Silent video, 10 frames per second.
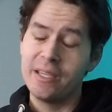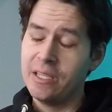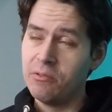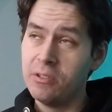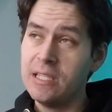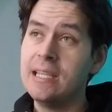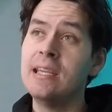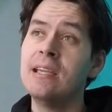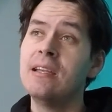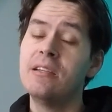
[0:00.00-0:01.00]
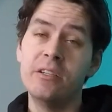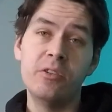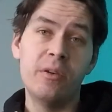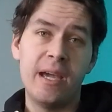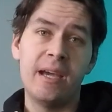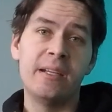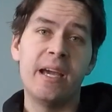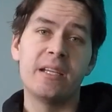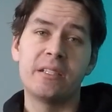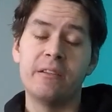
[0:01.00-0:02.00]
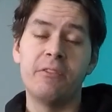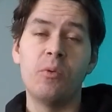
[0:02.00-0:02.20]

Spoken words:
You need to do a head gasket if you